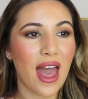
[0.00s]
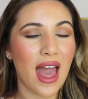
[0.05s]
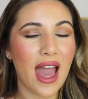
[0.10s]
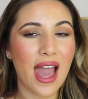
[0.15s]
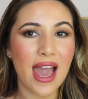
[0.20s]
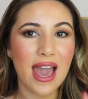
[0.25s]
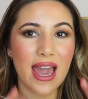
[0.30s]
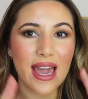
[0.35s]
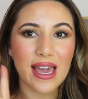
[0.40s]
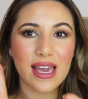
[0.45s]

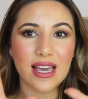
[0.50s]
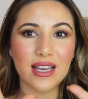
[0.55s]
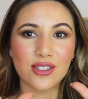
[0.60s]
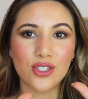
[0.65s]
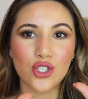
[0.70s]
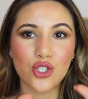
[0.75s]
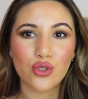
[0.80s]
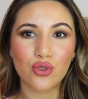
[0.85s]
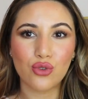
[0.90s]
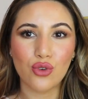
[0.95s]
a
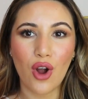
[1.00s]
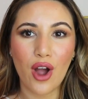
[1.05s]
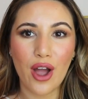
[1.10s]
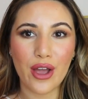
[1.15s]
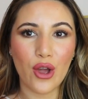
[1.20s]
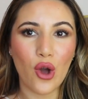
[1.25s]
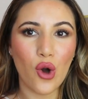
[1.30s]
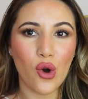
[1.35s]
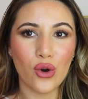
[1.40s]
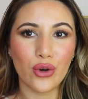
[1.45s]

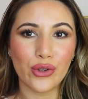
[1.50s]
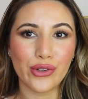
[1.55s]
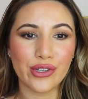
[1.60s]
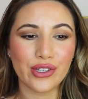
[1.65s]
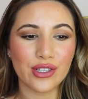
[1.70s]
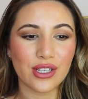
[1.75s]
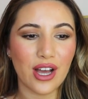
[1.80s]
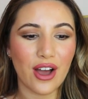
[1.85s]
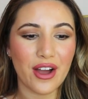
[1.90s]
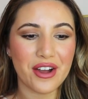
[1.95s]
try
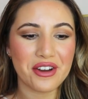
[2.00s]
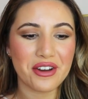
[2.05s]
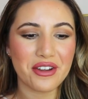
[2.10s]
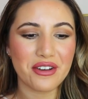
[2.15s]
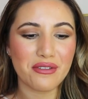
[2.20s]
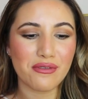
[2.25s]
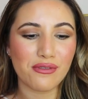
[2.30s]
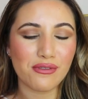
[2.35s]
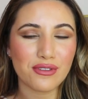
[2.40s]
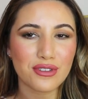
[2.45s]
on kind
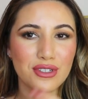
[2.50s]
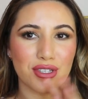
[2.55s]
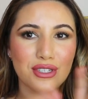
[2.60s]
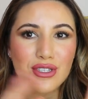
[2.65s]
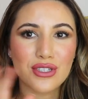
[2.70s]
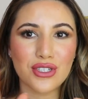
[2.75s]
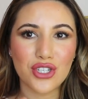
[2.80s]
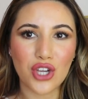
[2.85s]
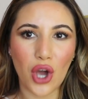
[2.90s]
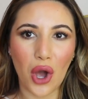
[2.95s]
of
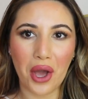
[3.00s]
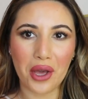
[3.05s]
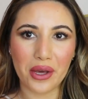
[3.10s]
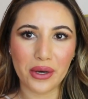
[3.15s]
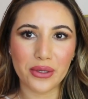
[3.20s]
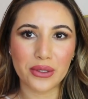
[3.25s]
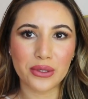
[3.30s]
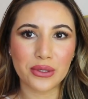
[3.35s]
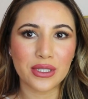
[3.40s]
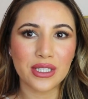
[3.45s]

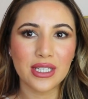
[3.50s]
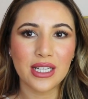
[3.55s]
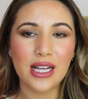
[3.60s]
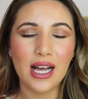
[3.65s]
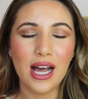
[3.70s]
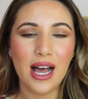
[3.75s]
style